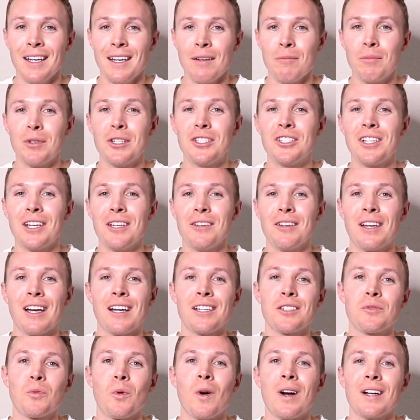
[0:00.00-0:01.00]
Appreciate you
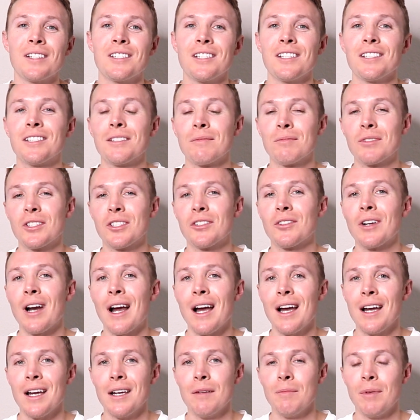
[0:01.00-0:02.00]
guys watching.
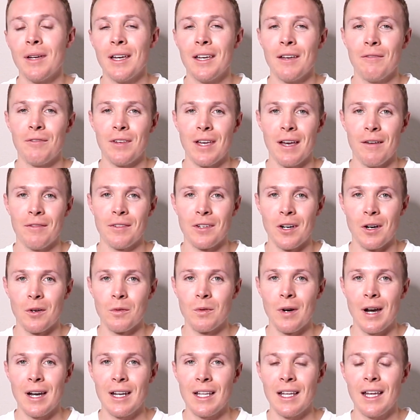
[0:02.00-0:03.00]
Subscribe if you haven't
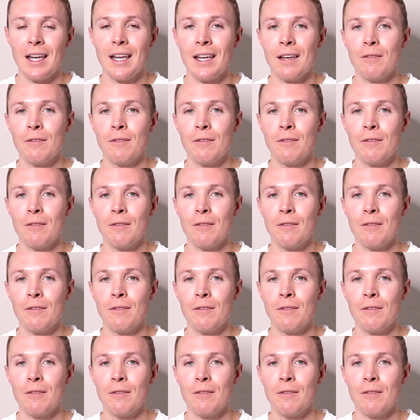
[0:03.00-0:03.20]
already.